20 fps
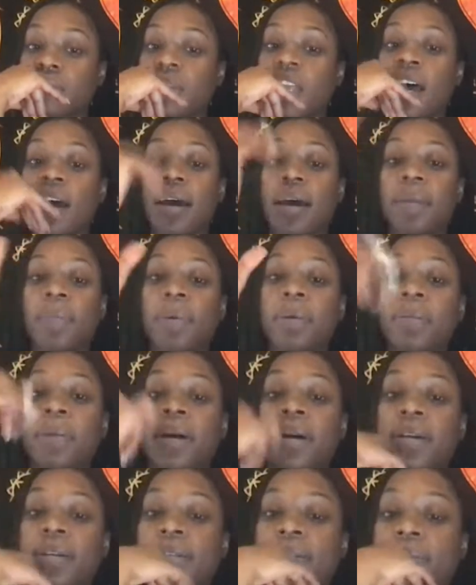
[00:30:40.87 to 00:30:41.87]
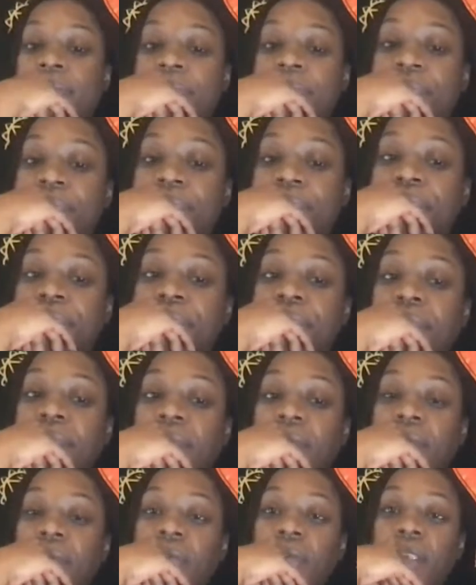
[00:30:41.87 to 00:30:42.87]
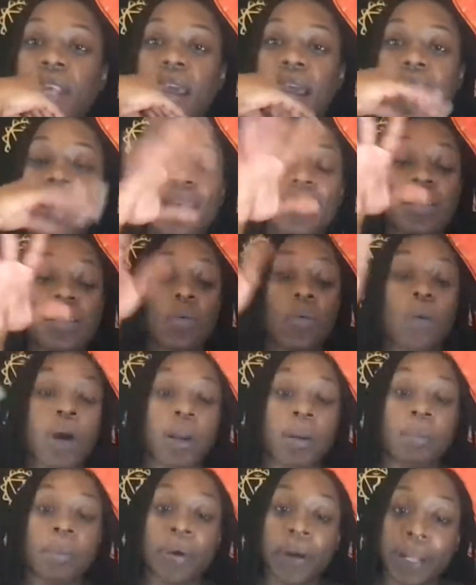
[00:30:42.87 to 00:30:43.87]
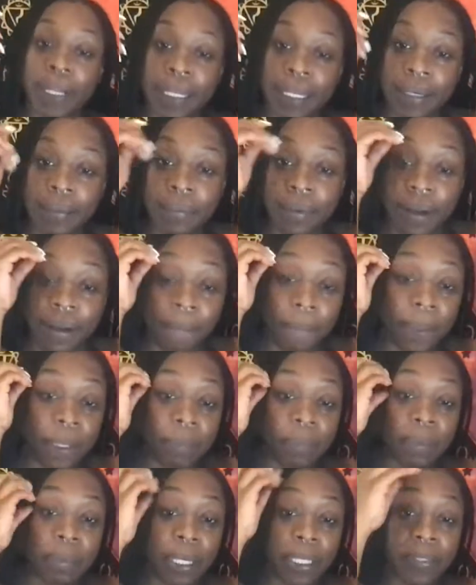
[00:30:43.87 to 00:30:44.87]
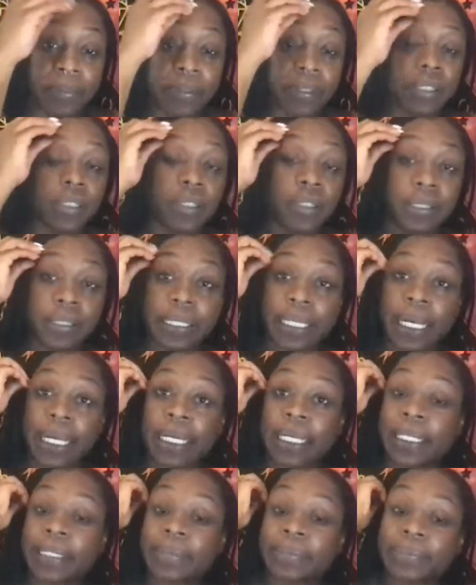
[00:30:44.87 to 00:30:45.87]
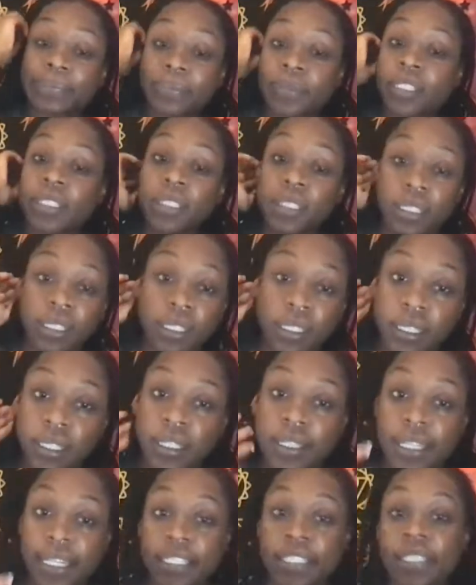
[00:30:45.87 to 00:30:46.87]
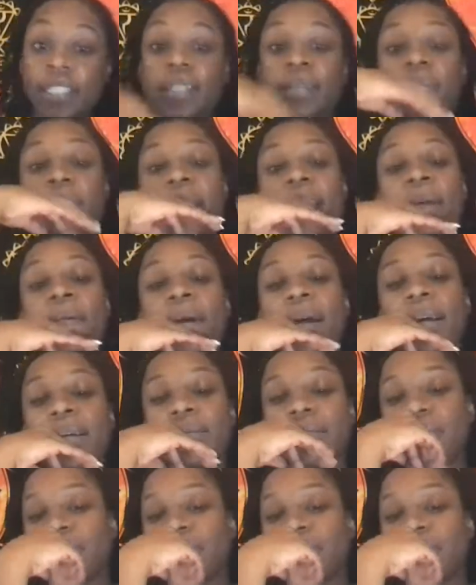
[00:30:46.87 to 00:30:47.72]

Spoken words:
I gotta put my I got some water boiling, but put my yuko on that idea. Heat that shit up. Anyway.